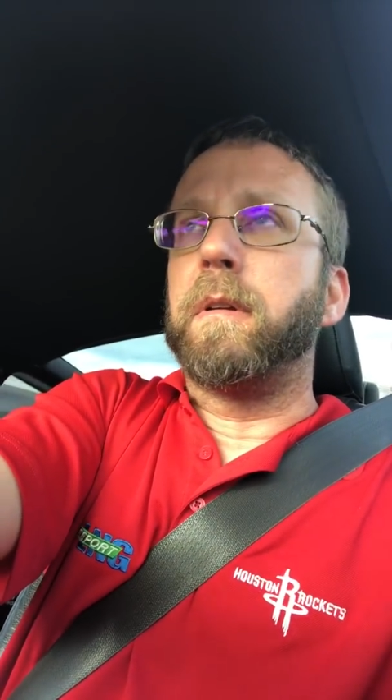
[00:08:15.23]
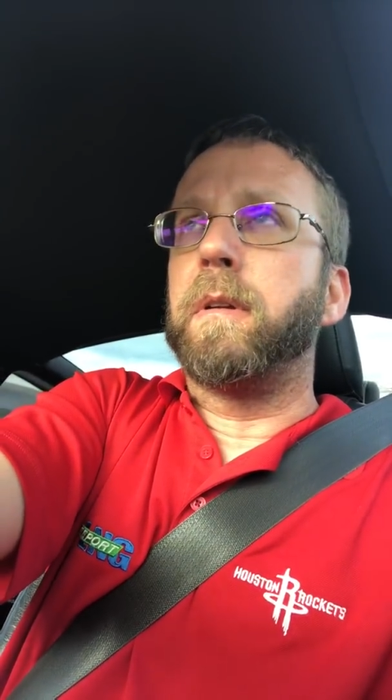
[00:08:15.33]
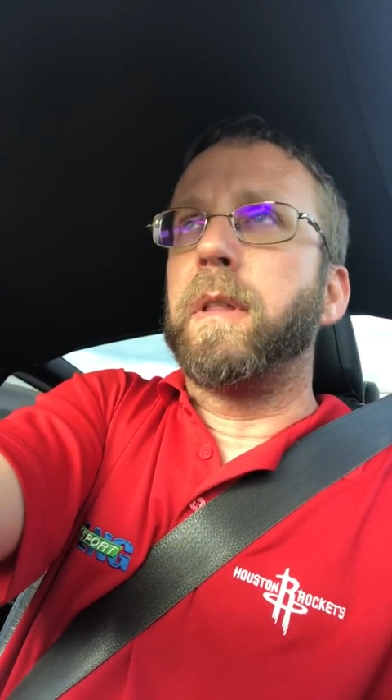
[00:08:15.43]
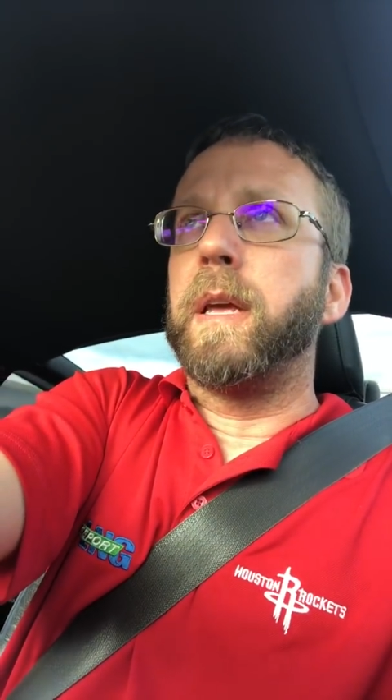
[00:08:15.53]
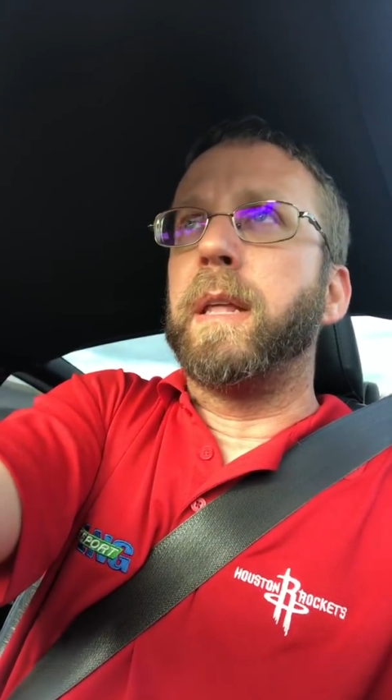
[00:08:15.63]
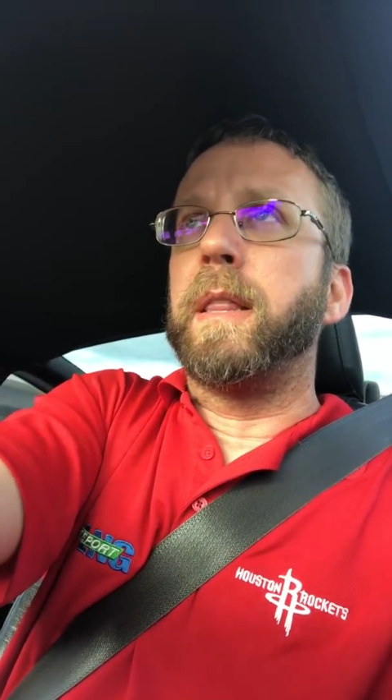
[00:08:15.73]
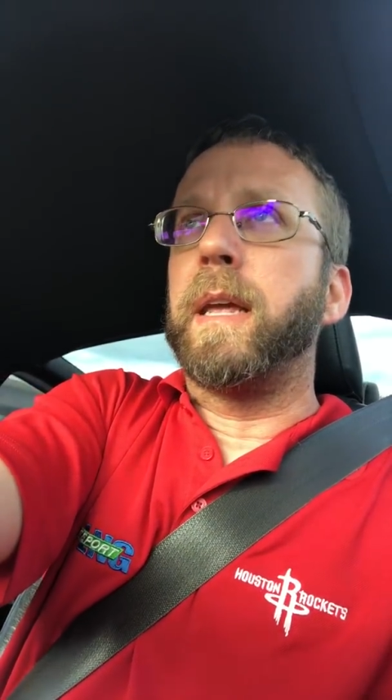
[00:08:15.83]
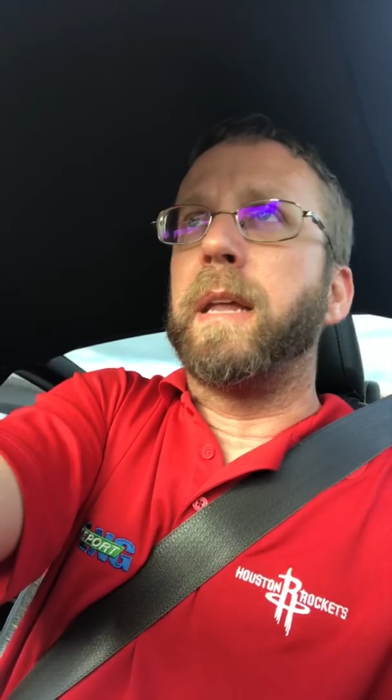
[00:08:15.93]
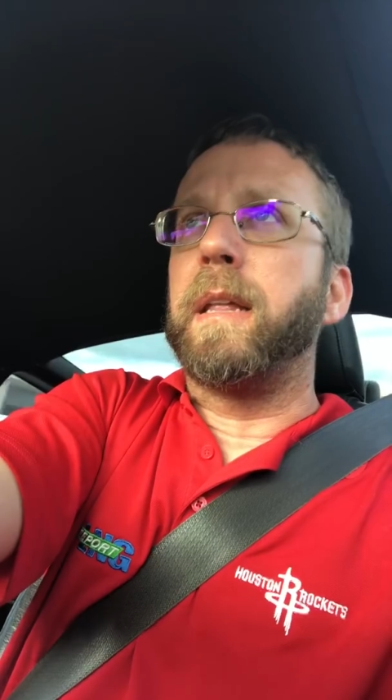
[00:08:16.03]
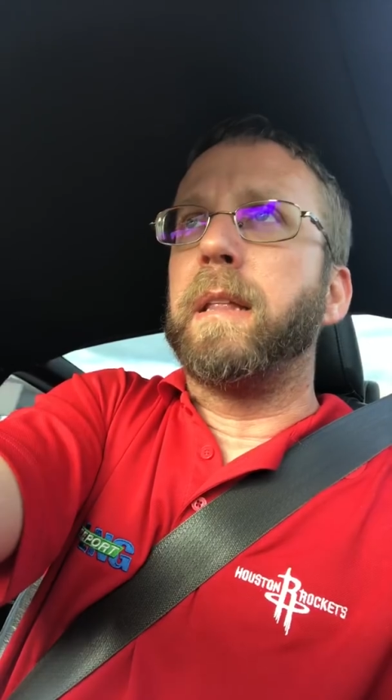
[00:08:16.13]
You know, they
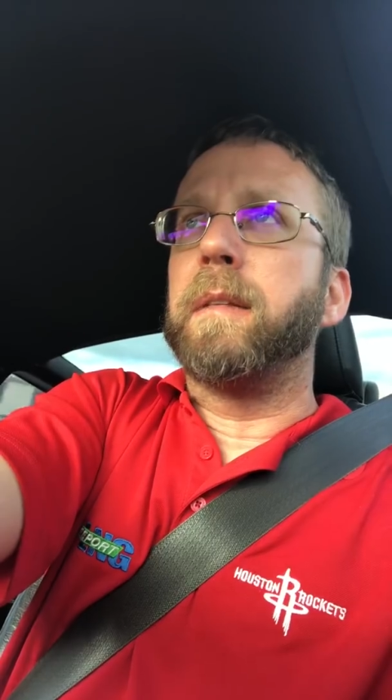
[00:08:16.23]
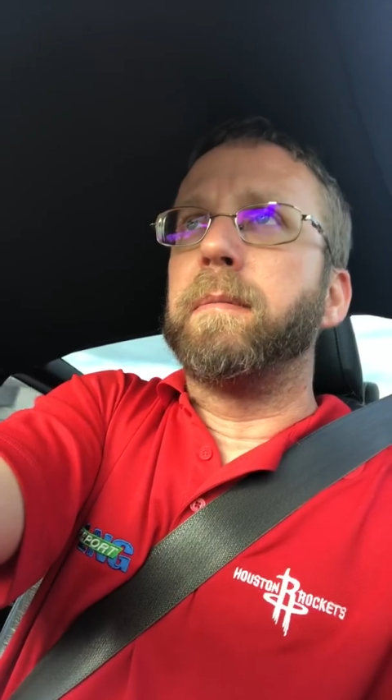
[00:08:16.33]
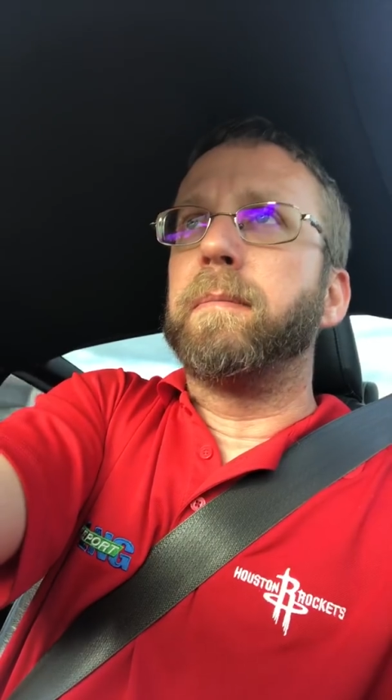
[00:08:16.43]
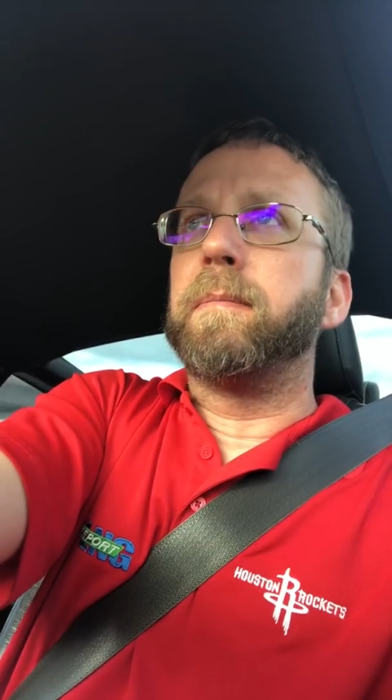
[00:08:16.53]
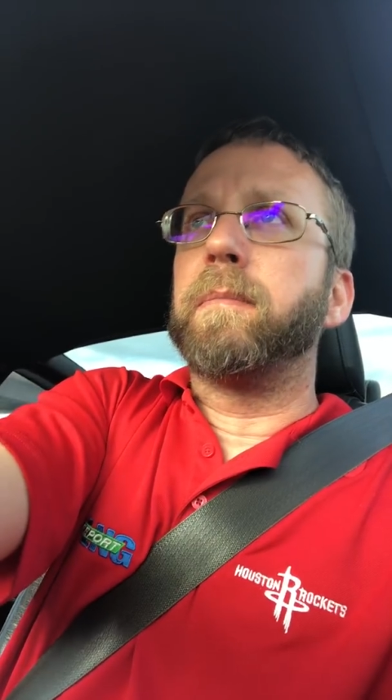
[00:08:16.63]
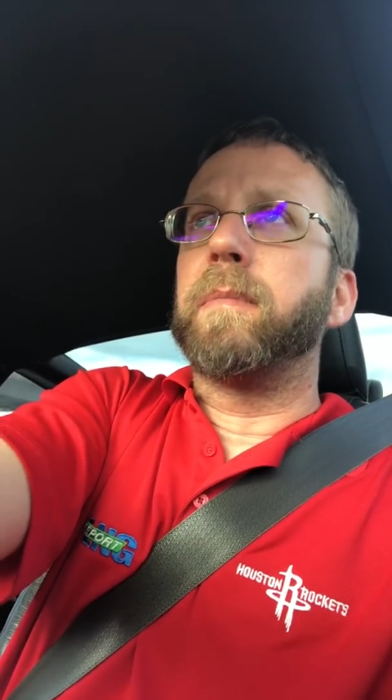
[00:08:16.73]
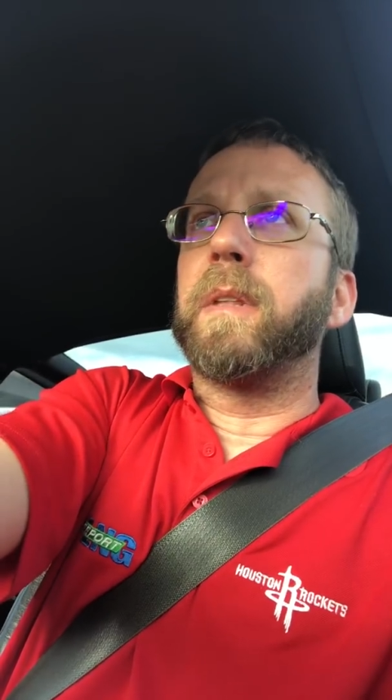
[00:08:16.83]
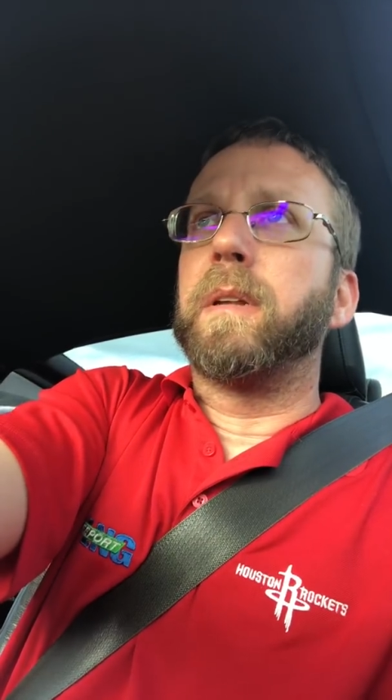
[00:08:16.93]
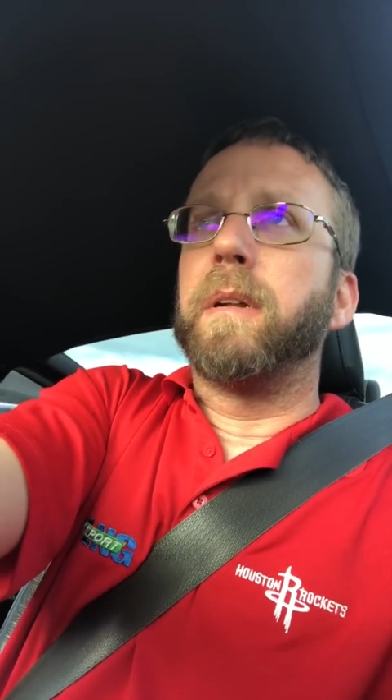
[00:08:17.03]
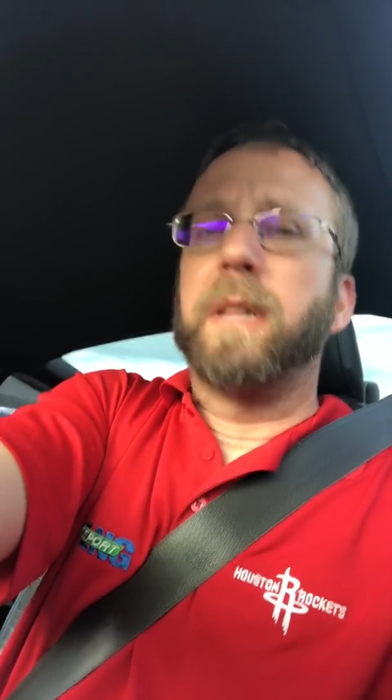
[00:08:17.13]

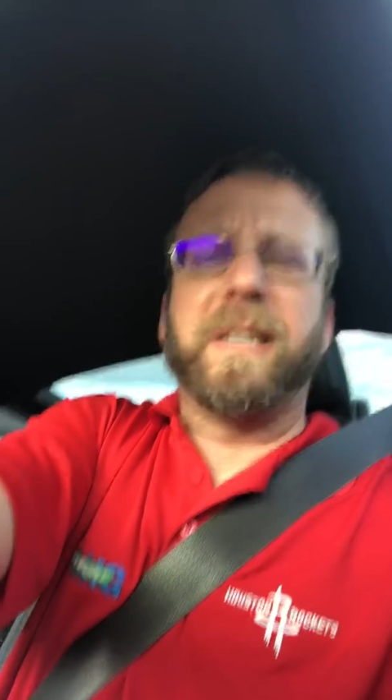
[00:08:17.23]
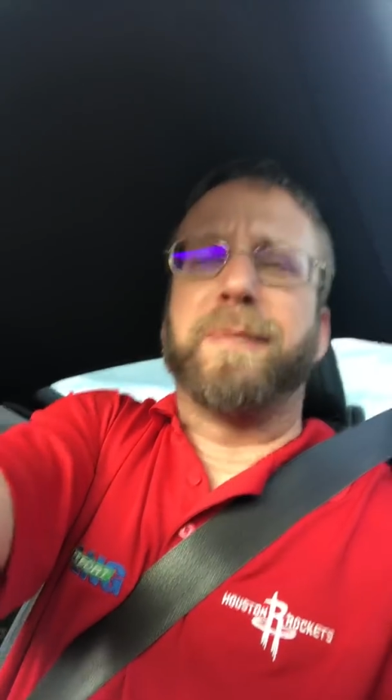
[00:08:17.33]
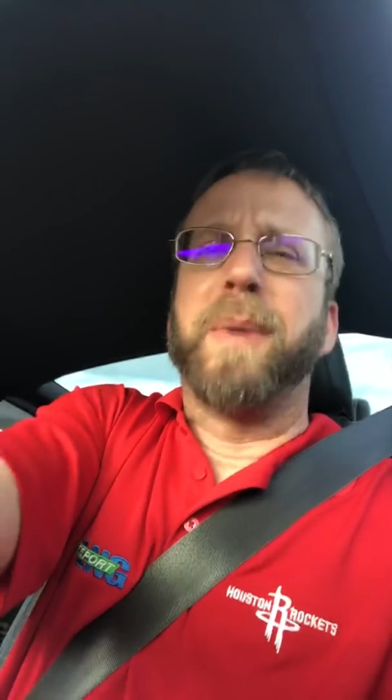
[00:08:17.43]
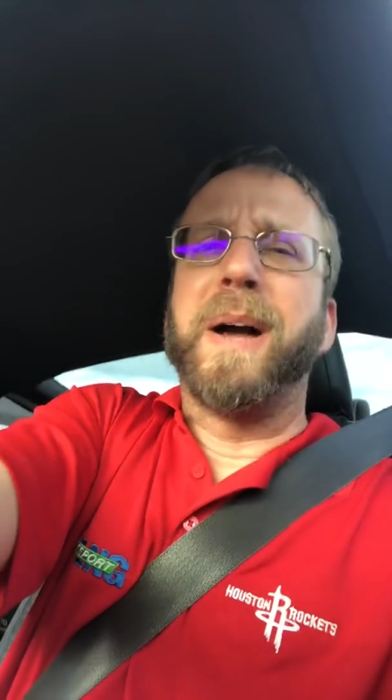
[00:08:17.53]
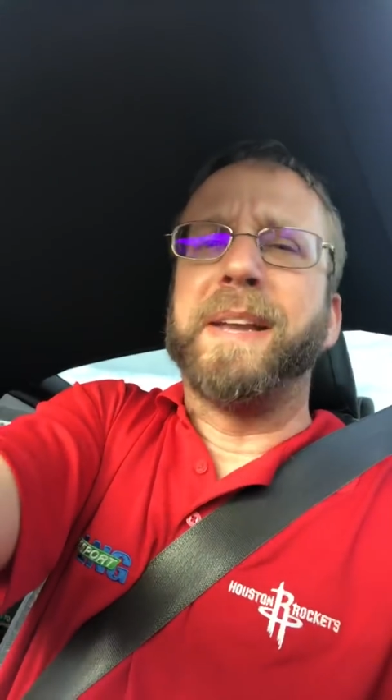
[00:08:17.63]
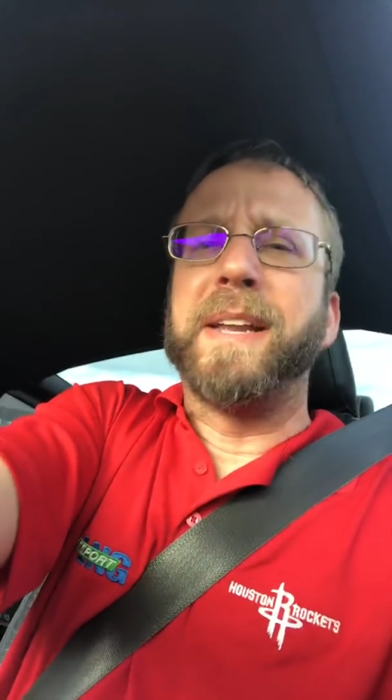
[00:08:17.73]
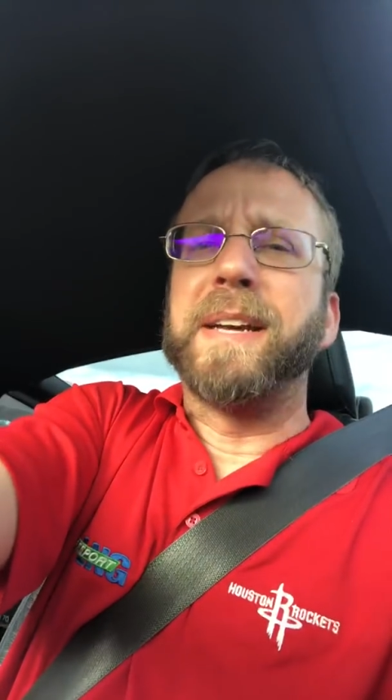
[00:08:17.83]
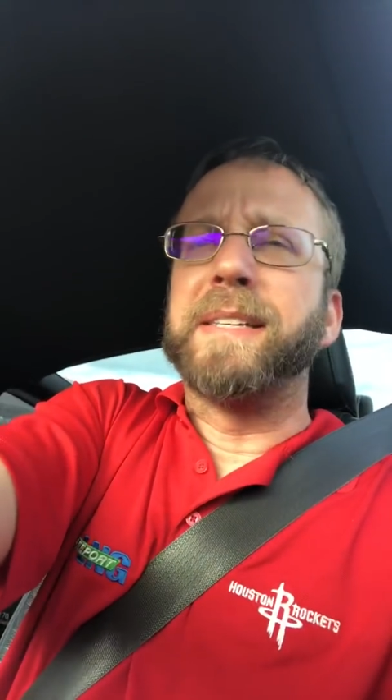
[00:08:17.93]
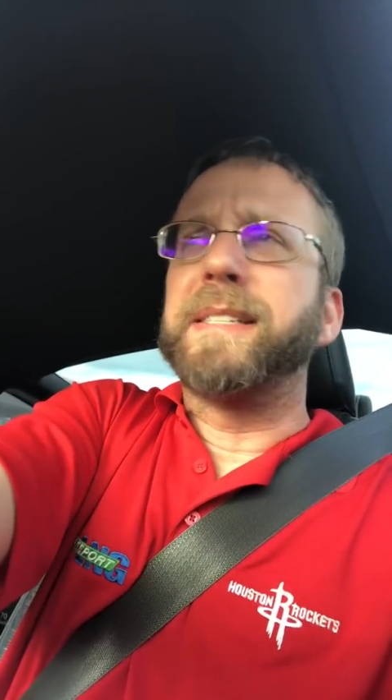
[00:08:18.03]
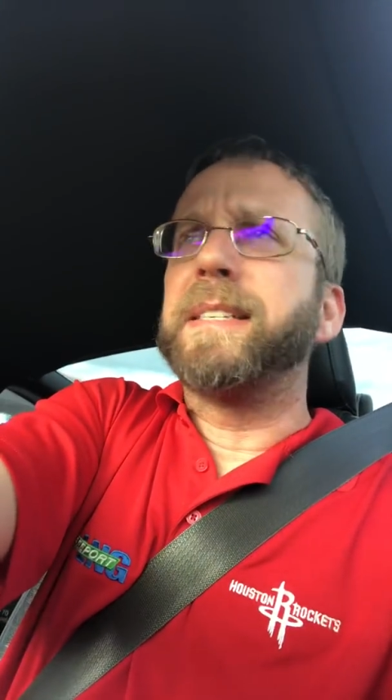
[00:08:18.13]
at least mine
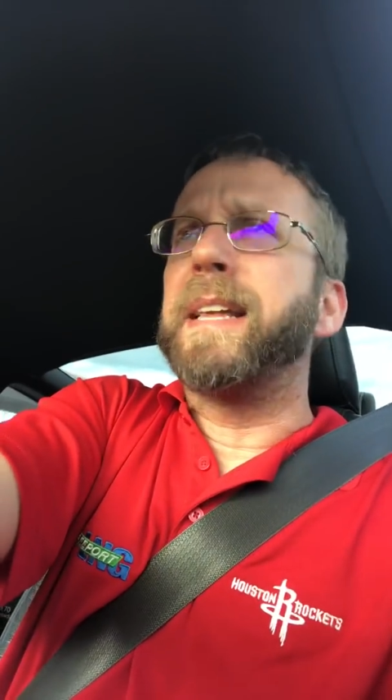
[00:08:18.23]
does.